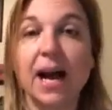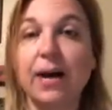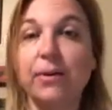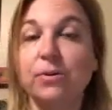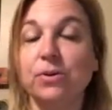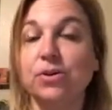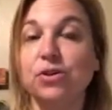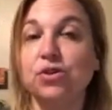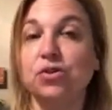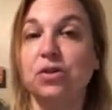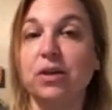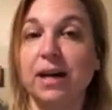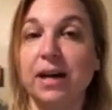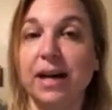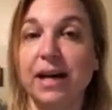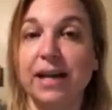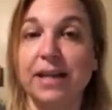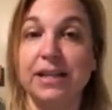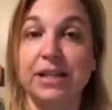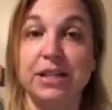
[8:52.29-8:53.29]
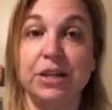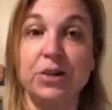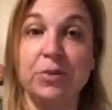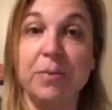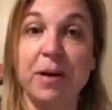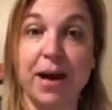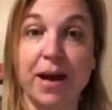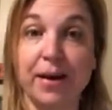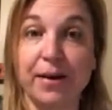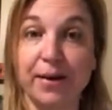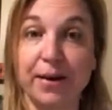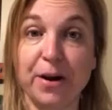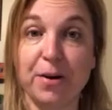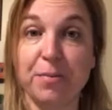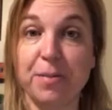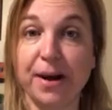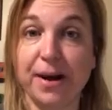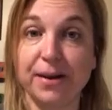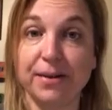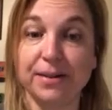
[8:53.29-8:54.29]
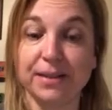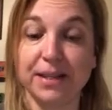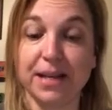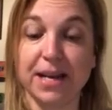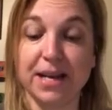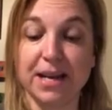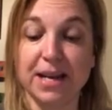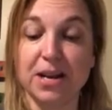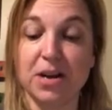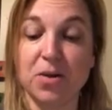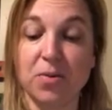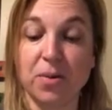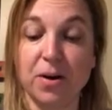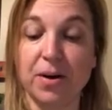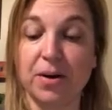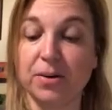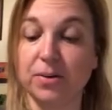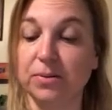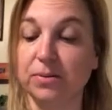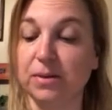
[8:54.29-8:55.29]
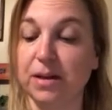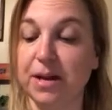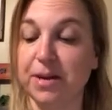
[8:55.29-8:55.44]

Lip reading: I will try and do better about getting you all